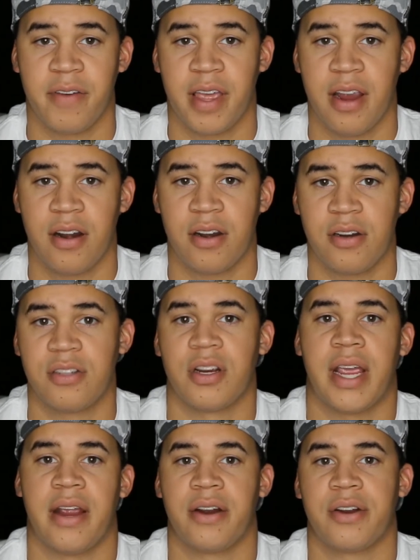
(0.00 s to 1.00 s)
characters are
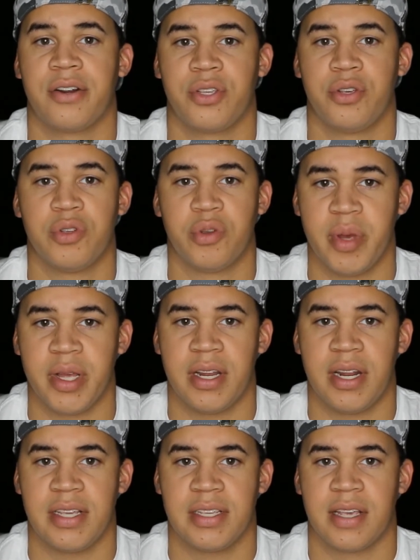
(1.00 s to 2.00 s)
characters whose
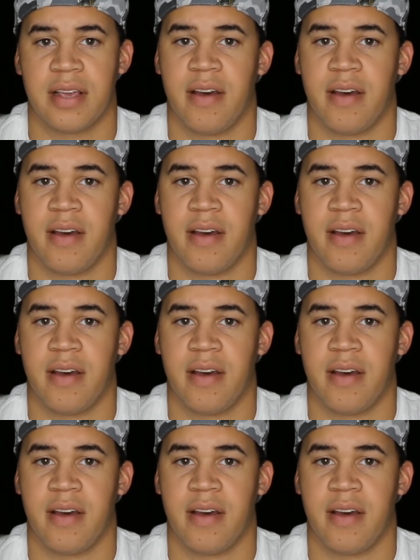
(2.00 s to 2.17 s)
abilities